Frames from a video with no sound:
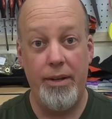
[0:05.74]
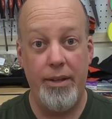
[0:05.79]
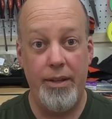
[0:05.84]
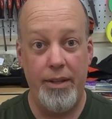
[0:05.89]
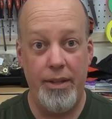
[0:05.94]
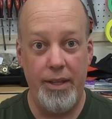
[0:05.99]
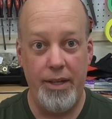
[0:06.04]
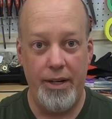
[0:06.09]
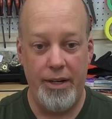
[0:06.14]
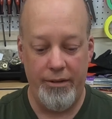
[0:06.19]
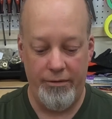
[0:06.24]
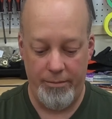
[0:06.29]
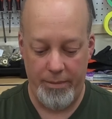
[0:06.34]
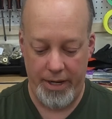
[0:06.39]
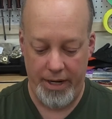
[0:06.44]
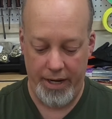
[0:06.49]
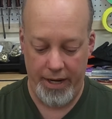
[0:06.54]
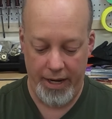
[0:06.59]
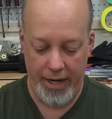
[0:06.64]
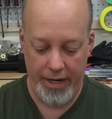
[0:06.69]
the end of
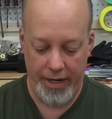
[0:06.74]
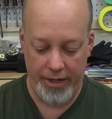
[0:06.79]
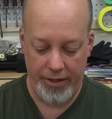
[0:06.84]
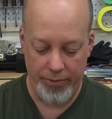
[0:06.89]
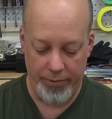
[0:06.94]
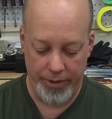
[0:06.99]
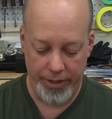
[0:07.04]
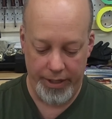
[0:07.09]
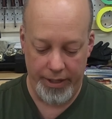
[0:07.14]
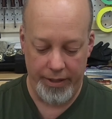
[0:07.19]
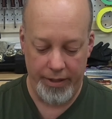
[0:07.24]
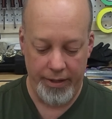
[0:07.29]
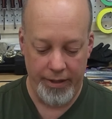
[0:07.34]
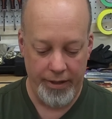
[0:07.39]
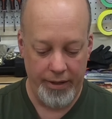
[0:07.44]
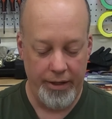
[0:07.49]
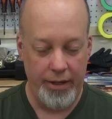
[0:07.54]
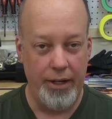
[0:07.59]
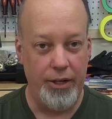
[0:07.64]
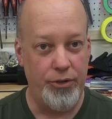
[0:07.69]
my 80-20
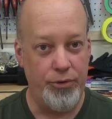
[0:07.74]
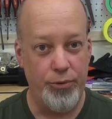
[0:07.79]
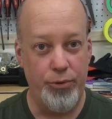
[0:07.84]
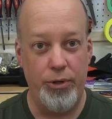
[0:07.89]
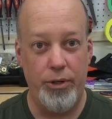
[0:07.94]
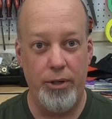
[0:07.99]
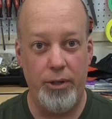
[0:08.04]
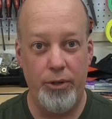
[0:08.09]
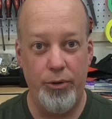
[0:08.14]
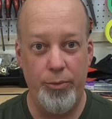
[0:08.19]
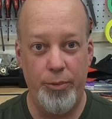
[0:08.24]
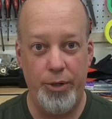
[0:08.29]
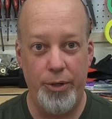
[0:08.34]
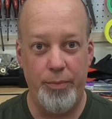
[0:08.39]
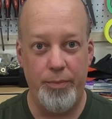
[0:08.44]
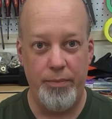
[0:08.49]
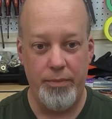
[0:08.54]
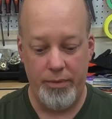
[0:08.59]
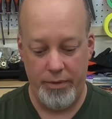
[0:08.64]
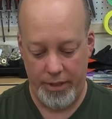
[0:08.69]
extruded
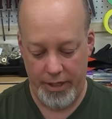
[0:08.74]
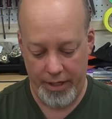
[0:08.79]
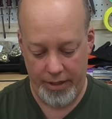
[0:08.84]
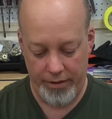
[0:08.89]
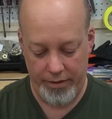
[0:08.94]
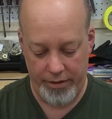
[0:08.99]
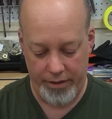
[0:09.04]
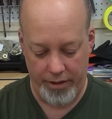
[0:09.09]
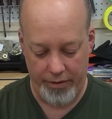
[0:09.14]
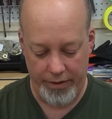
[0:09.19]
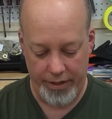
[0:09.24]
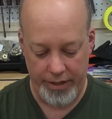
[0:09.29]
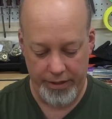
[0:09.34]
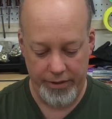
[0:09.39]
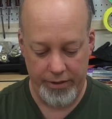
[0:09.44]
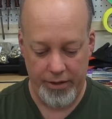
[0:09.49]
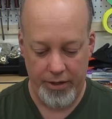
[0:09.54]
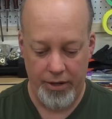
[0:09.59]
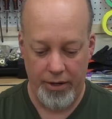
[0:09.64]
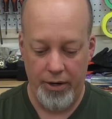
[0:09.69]
aluminum tin
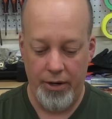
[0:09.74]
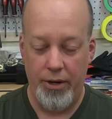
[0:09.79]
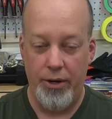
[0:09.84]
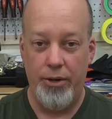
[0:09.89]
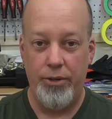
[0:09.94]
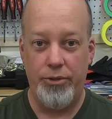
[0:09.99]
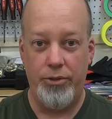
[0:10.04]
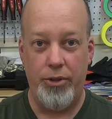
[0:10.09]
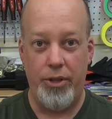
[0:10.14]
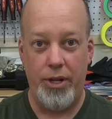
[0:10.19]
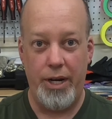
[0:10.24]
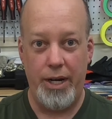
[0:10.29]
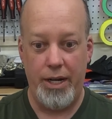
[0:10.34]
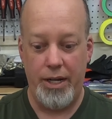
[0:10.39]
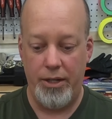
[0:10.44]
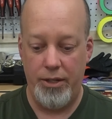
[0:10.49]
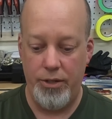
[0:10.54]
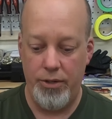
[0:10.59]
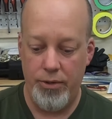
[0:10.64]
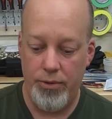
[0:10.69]
series so that I
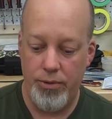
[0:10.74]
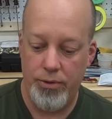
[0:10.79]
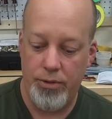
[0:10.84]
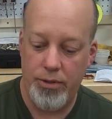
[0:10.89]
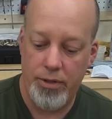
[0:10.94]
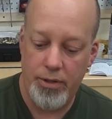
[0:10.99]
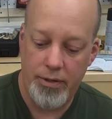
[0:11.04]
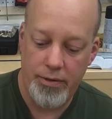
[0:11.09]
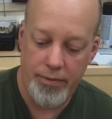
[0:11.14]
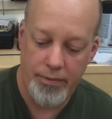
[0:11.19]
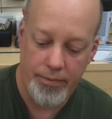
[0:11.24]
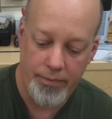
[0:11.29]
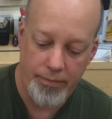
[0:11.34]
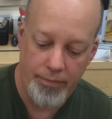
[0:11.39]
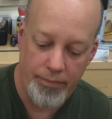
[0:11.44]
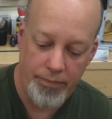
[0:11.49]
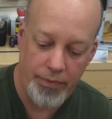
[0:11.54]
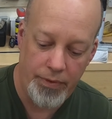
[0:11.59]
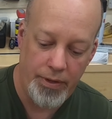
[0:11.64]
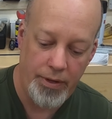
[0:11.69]
can use
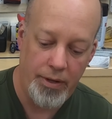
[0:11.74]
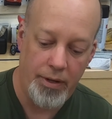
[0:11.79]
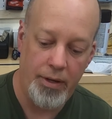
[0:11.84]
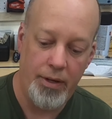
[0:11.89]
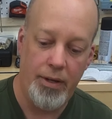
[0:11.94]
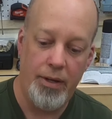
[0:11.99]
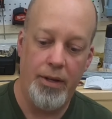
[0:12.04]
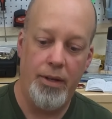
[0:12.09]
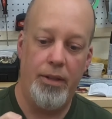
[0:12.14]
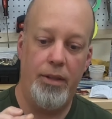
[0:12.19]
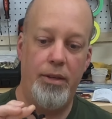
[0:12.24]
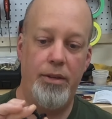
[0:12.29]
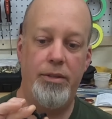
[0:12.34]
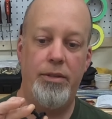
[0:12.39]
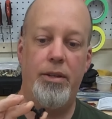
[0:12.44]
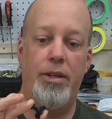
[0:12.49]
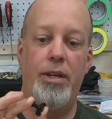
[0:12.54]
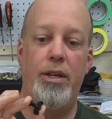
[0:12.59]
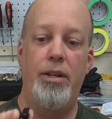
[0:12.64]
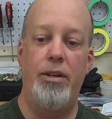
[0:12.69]
this
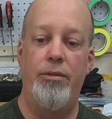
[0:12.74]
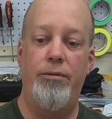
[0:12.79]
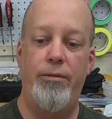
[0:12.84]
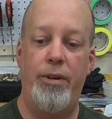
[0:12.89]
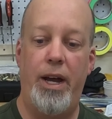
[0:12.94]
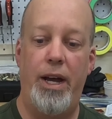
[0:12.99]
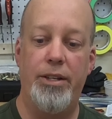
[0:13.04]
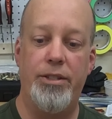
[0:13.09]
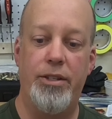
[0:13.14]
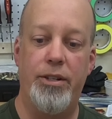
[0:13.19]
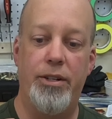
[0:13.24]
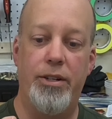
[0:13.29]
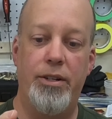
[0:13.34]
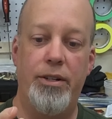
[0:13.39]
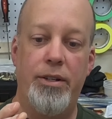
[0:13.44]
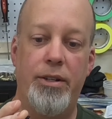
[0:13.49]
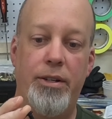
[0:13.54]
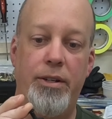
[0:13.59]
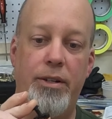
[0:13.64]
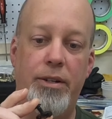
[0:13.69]
end
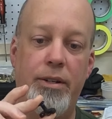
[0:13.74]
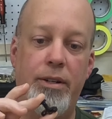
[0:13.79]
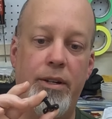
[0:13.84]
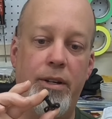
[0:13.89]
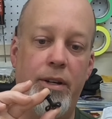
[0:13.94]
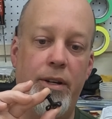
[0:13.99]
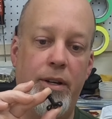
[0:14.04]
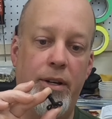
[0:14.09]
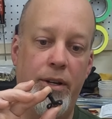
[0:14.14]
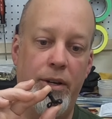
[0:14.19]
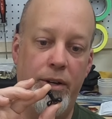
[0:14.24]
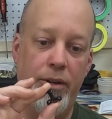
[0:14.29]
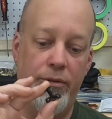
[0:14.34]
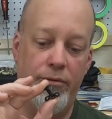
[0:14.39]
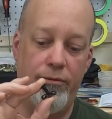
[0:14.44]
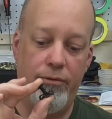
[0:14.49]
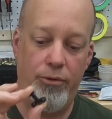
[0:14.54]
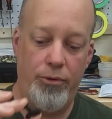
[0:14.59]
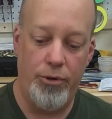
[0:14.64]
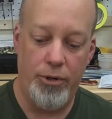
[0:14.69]
fastener
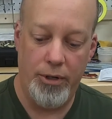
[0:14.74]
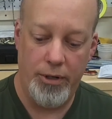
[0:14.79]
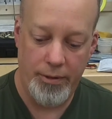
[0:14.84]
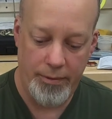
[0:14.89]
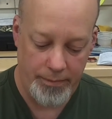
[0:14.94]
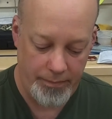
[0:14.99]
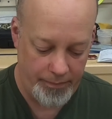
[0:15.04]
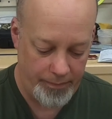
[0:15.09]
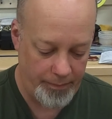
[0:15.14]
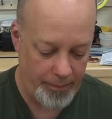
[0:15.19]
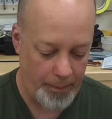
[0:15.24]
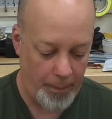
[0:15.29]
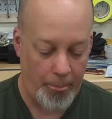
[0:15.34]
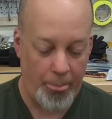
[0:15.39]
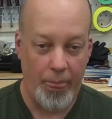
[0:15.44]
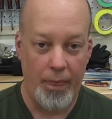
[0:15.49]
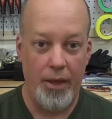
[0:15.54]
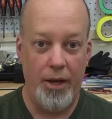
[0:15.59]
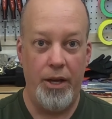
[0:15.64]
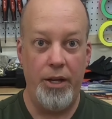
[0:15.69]
for
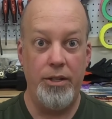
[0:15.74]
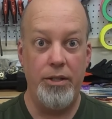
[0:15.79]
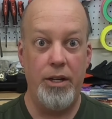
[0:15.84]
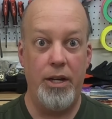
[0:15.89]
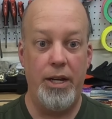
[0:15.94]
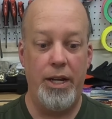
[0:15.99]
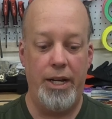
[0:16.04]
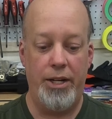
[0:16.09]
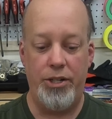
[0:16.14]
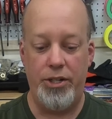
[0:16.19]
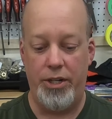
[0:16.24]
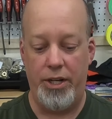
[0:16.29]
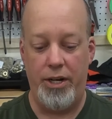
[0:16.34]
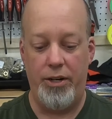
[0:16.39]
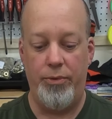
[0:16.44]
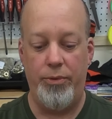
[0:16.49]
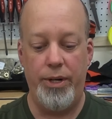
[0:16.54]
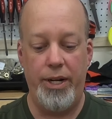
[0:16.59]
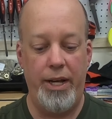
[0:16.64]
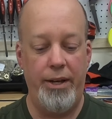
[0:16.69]
a hidden connection. I
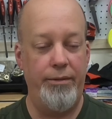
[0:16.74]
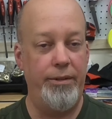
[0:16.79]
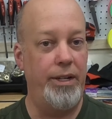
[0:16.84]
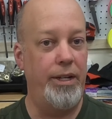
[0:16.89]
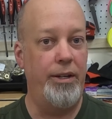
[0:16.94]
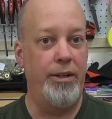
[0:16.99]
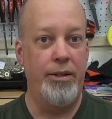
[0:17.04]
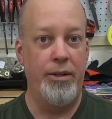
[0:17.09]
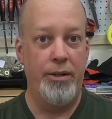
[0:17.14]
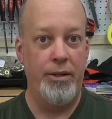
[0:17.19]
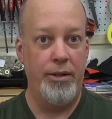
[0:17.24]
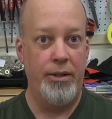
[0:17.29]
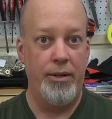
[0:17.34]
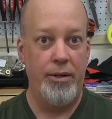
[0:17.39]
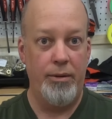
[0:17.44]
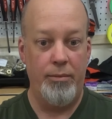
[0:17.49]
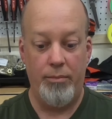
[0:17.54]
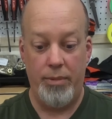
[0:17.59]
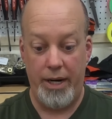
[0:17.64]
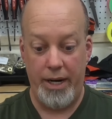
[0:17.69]
don't want to have any
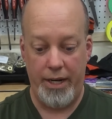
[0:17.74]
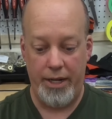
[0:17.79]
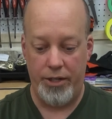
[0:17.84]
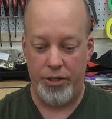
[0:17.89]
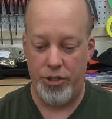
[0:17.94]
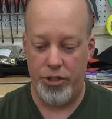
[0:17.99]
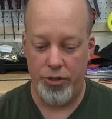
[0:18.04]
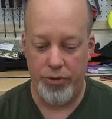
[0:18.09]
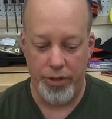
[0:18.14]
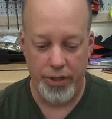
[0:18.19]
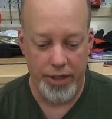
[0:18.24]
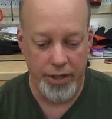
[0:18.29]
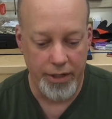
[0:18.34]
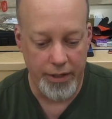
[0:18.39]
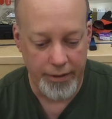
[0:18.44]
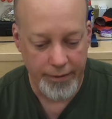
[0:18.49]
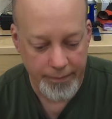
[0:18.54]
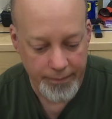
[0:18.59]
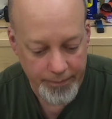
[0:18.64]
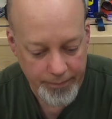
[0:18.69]
brackets showing
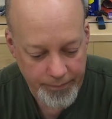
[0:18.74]
here.